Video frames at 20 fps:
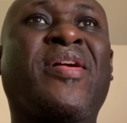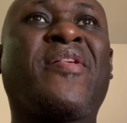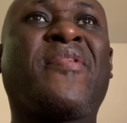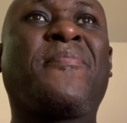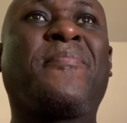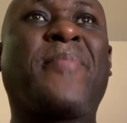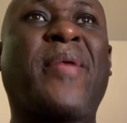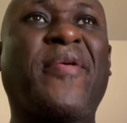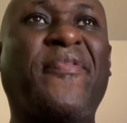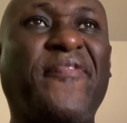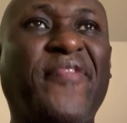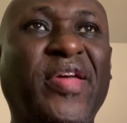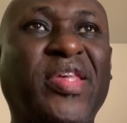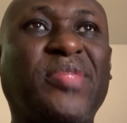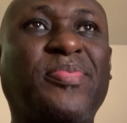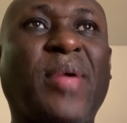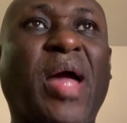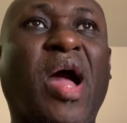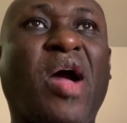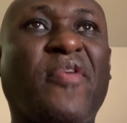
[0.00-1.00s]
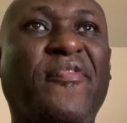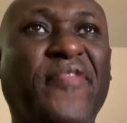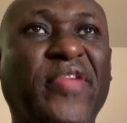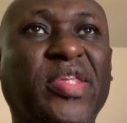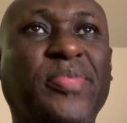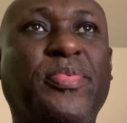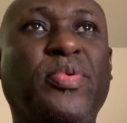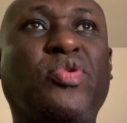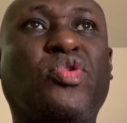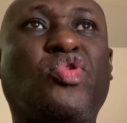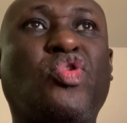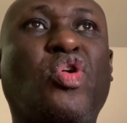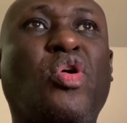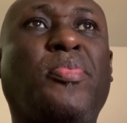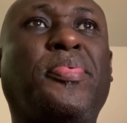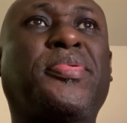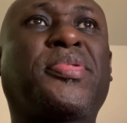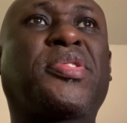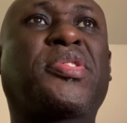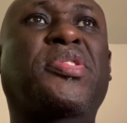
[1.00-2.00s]
Our Facebook
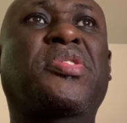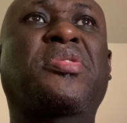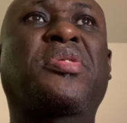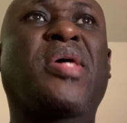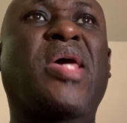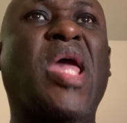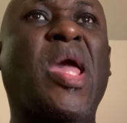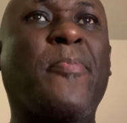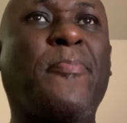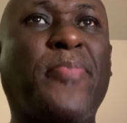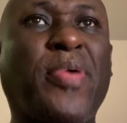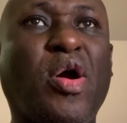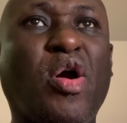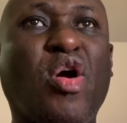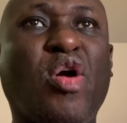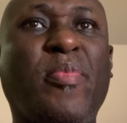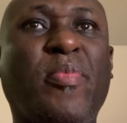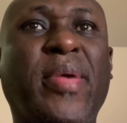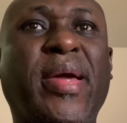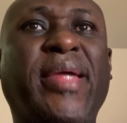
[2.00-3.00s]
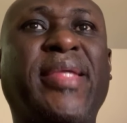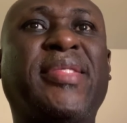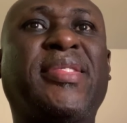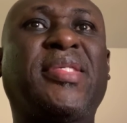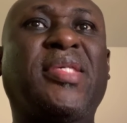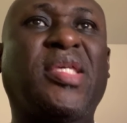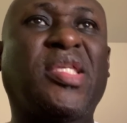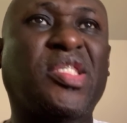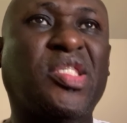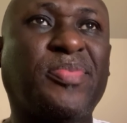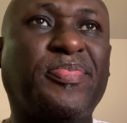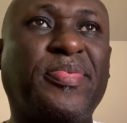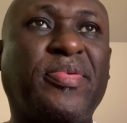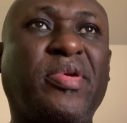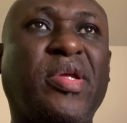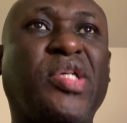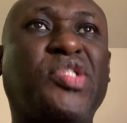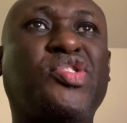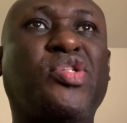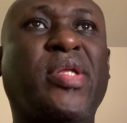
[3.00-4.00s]
groups, Empowerment,
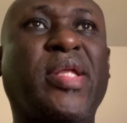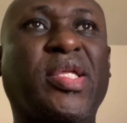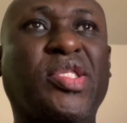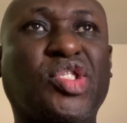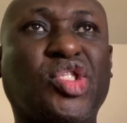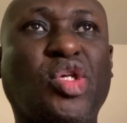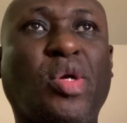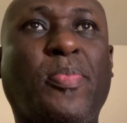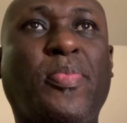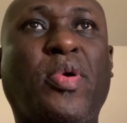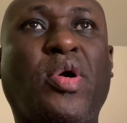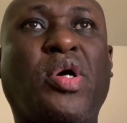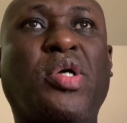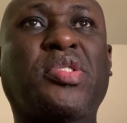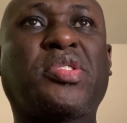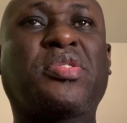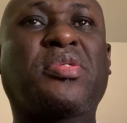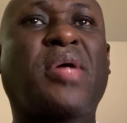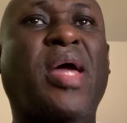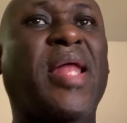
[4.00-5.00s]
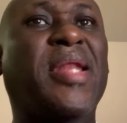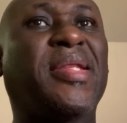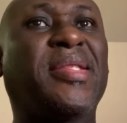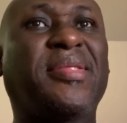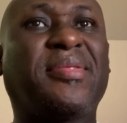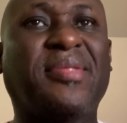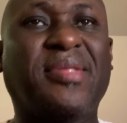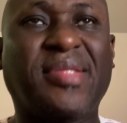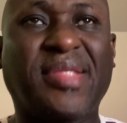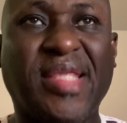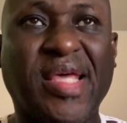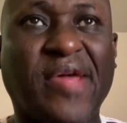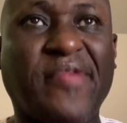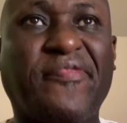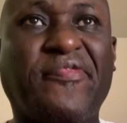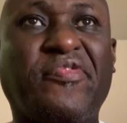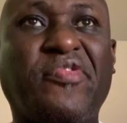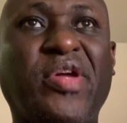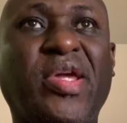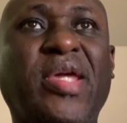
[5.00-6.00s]
Inspiration, and Support, and they are
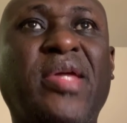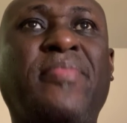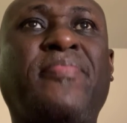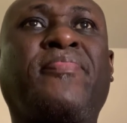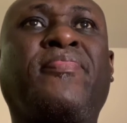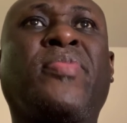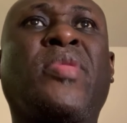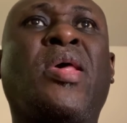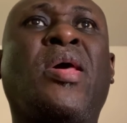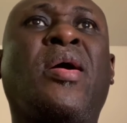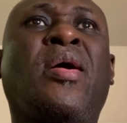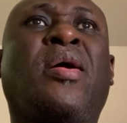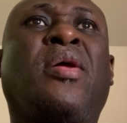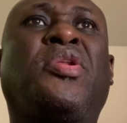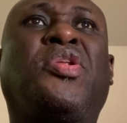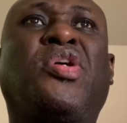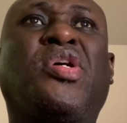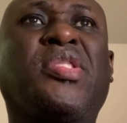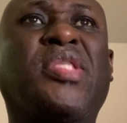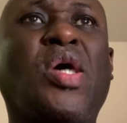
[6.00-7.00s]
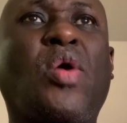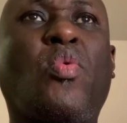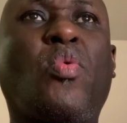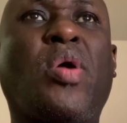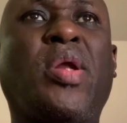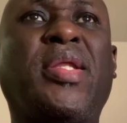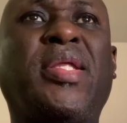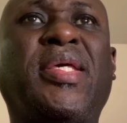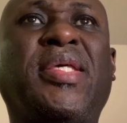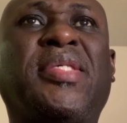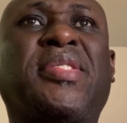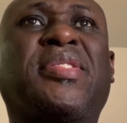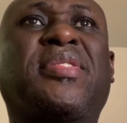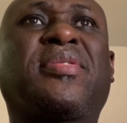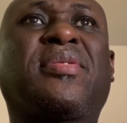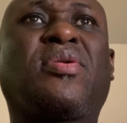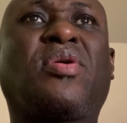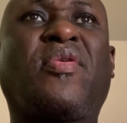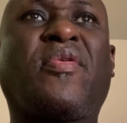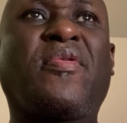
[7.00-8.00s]
free. The other one
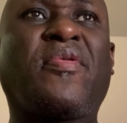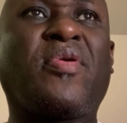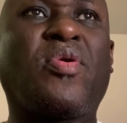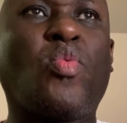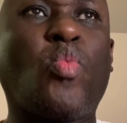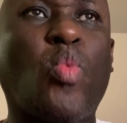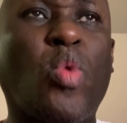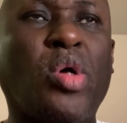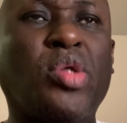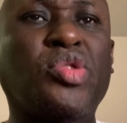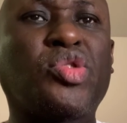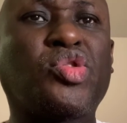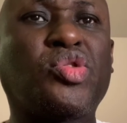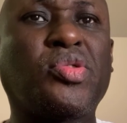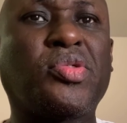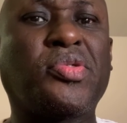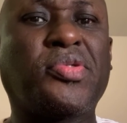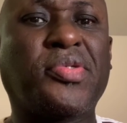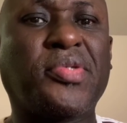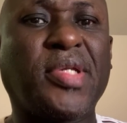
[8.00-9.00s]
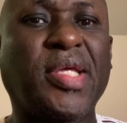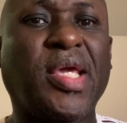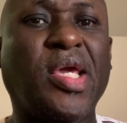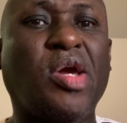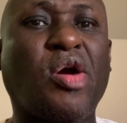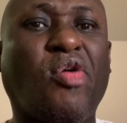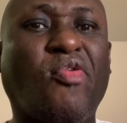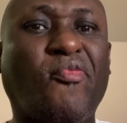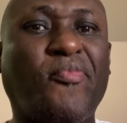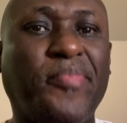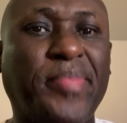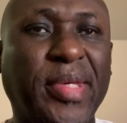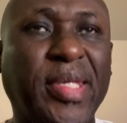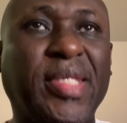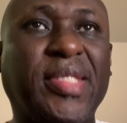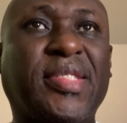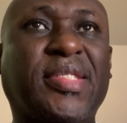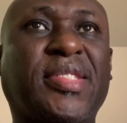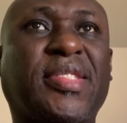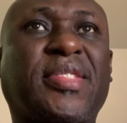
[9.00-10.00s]
is 1, 2, 3 of
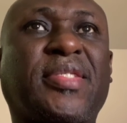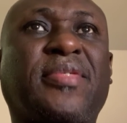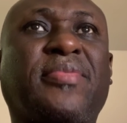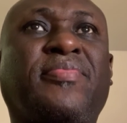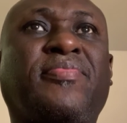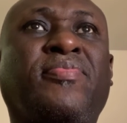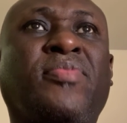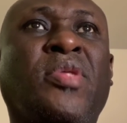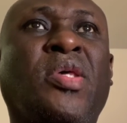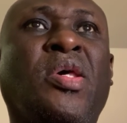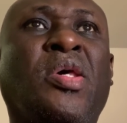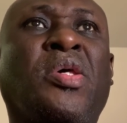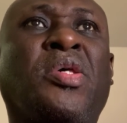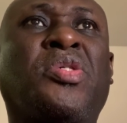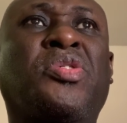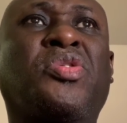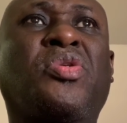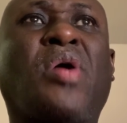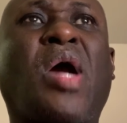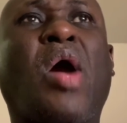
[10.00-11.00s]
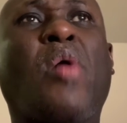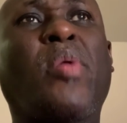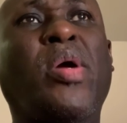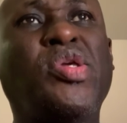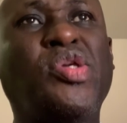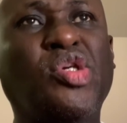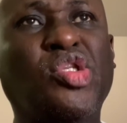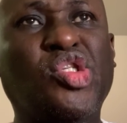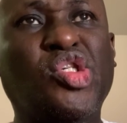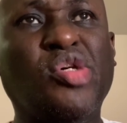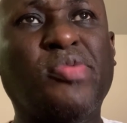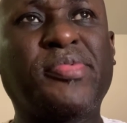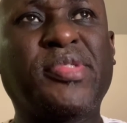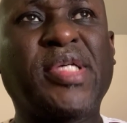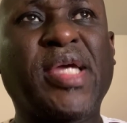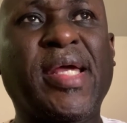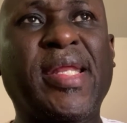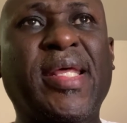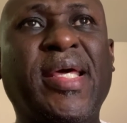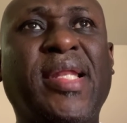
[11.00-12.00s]
Biz. So our YouTube
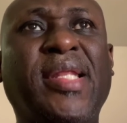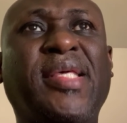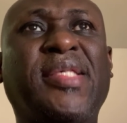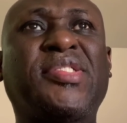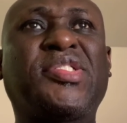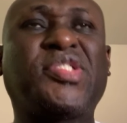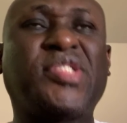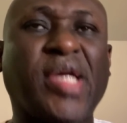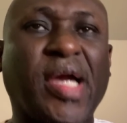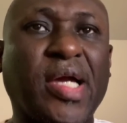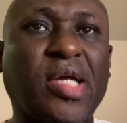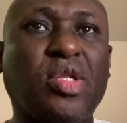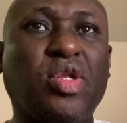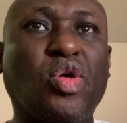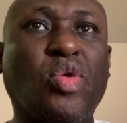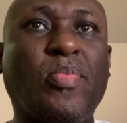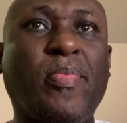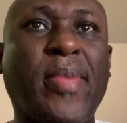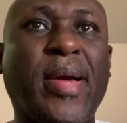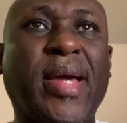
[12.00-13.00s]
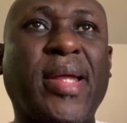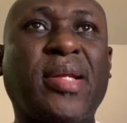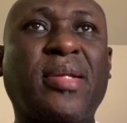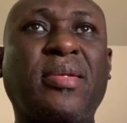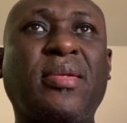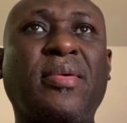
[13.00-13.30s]
channel is Jack Lookman,